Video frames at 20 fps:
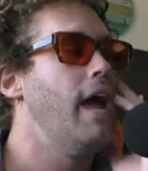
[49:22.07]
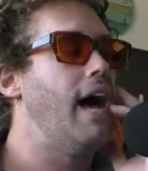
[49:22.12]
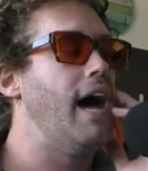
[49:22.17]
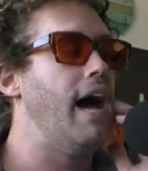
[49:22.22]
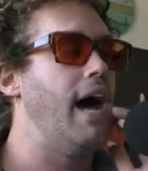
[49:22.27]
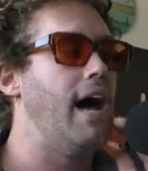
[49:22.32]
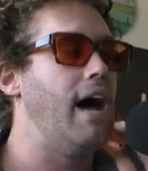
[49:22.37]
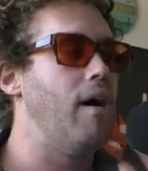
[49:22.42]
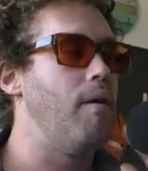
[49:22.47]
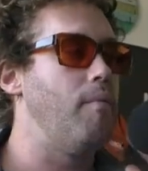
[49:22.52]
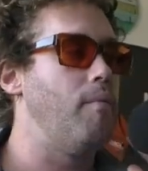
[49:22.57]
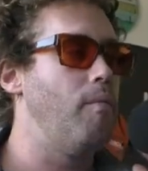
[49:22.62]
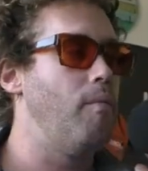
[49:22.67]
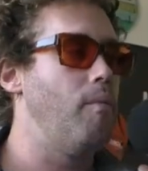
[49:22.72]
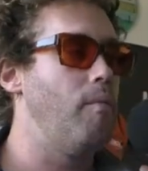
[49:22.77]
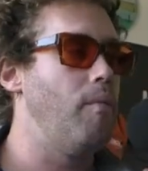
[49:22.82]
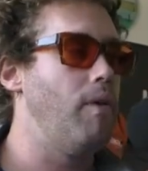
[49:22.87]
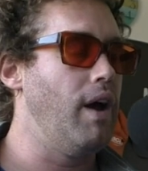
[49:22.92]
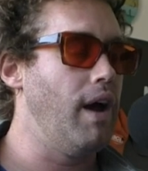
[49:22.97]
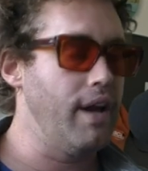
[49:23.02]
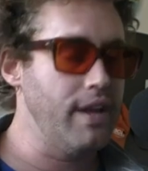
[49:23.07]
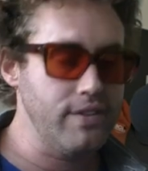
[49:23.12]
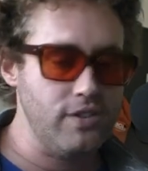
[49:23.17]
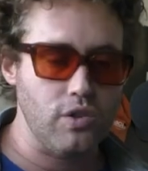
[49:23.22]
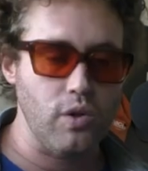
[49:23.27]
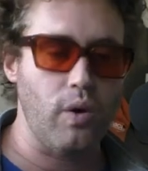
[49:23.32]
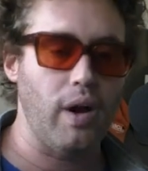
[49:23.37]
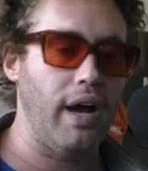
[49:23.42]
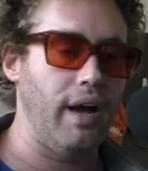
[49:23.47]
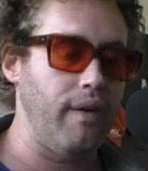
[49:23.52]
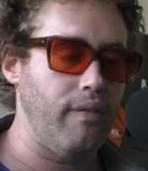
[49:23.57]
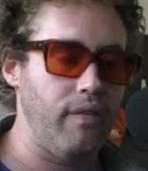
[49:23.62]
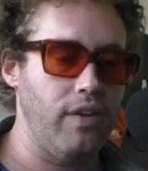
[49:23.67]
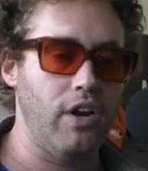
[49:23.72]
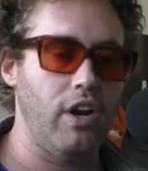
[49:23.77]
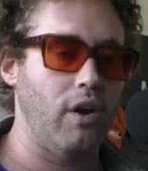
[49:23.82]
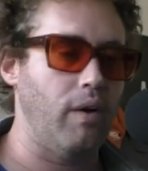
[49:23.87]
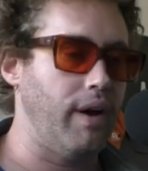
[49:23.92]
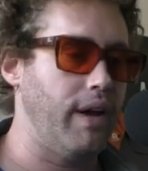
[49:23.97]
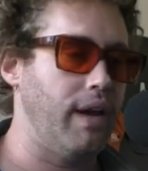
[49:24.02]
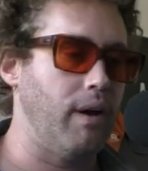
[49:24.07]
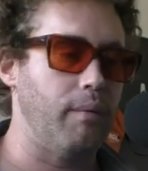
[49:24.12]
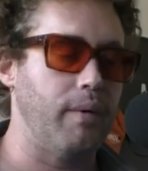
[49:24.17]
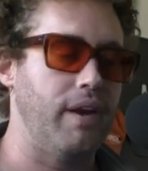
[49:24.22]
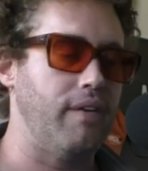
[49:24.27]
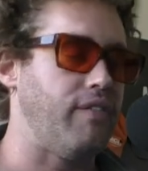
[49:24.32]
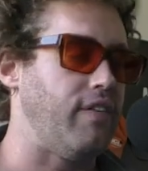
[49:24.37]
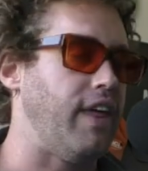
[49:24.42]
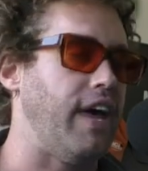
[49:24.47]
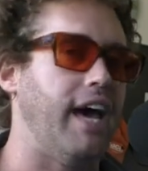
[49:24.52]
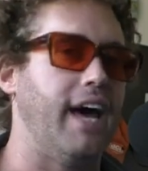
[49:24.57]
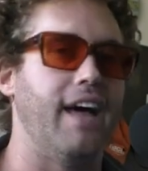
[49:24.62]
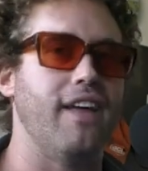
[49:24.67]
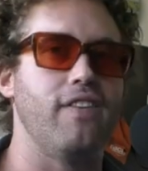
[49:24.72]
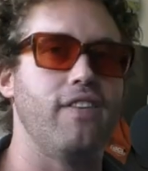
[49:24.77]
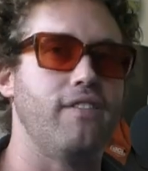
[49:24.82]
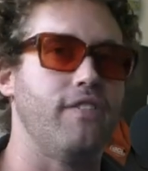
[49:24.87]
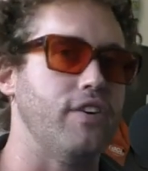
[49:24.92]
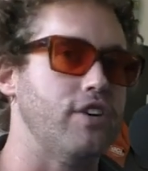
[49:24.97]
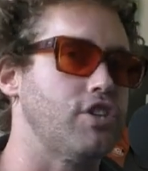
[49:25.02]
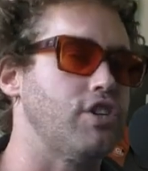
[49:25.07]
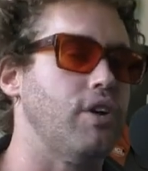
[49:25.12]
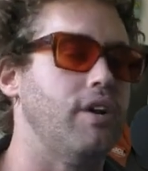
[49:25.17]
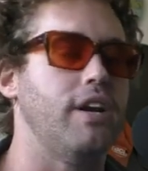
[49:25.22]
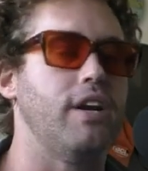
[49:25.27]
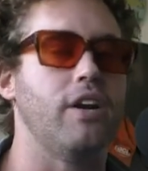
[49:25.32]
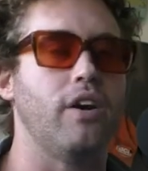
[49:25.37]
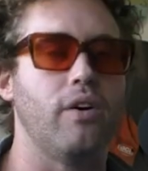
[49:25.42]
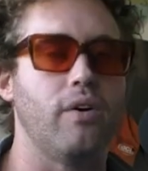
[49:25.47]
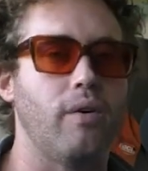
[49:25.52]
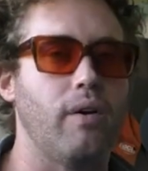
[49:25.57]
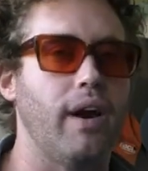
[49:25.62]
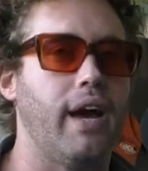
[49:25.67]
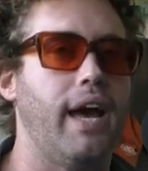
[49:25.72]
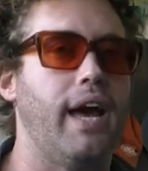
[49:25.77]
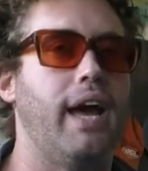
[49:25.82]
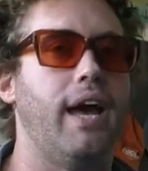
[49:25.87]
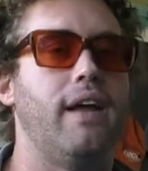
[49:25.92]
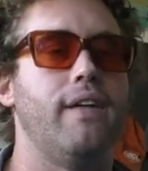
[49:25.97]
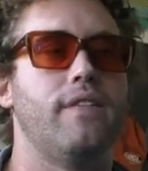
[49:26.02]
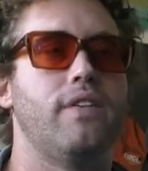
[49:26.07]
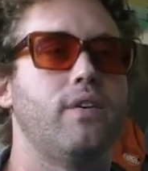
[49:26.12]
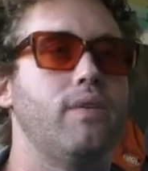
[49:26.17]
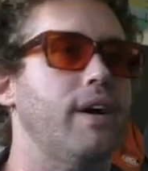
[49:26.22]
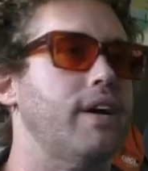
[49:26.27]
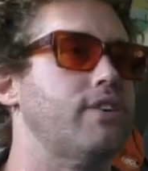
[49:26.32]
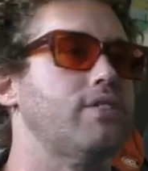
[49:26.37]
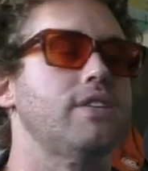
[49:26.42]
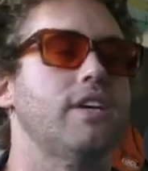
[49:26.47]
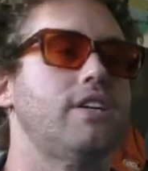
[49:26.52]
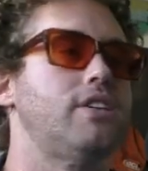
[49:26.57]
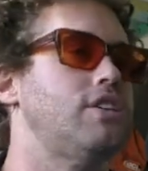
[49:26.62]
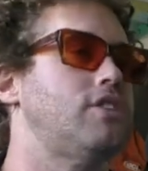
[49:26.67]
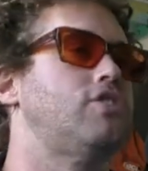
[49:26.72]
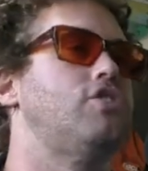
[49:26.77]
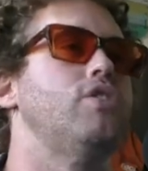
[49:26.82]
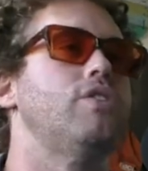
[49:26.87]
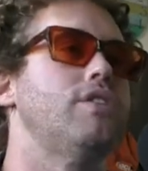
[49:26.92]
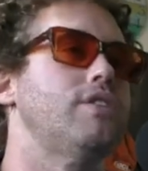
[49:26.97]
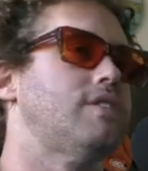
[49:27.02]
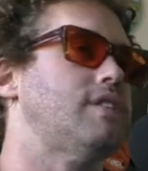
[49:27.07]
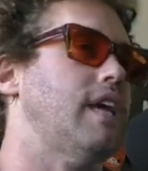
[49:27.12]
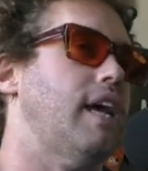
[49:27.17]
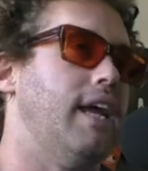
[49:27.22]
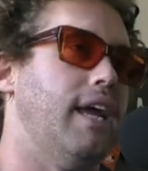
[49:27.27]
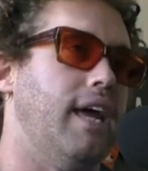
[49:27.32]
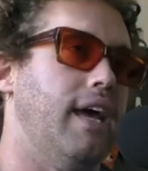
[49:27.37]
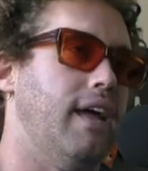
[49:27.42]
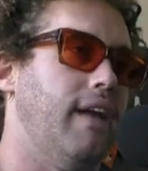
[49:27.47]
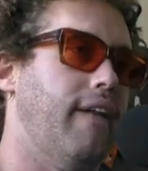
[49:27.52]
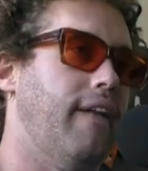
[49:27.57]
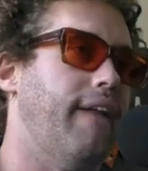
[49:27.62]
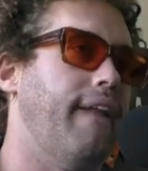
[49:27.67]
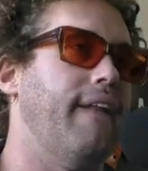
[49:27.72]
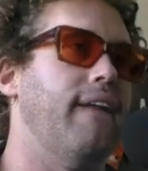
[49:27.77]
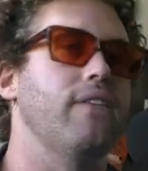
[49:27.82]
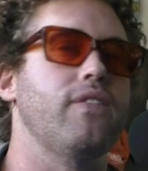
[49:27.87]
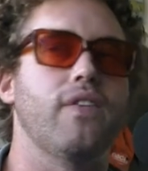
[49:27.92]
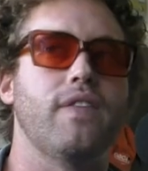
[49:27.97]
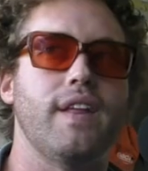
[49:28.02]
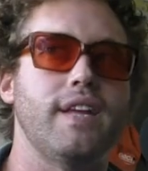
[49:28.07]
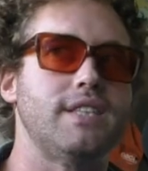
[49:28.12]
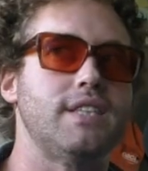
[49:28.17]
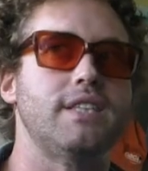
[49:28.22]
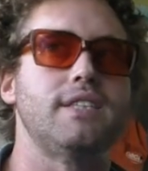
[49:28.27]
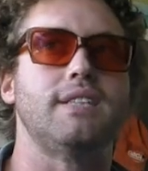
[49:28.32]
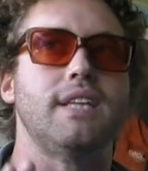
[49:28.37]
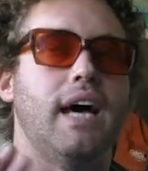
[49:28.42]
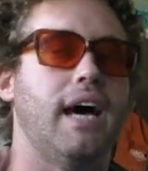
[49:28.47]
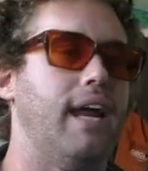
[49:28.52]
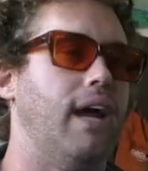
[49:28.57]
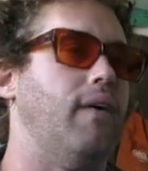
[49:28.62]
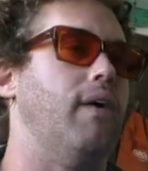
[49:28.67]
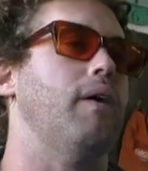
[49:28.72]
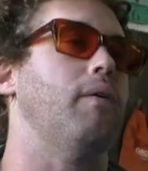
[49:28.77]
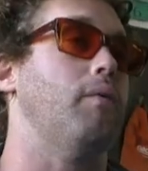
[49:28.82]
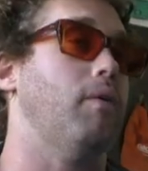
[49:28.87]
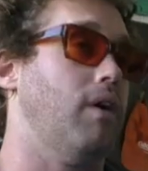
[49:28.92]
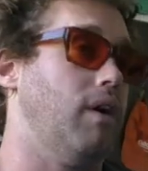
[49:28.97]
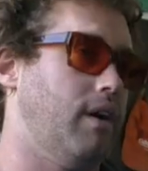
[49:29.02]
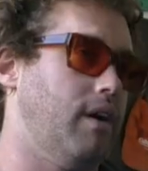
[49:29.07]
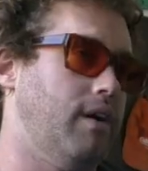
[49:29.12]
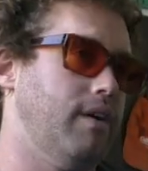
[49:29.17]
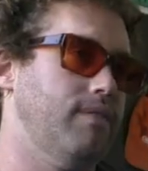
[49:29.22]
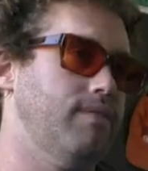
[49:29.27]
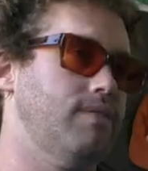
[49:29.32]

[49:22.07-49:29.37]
And so I get ready for that. The first show didn't go great. The director's like, just do your set again. And I was like, that's just not how I work.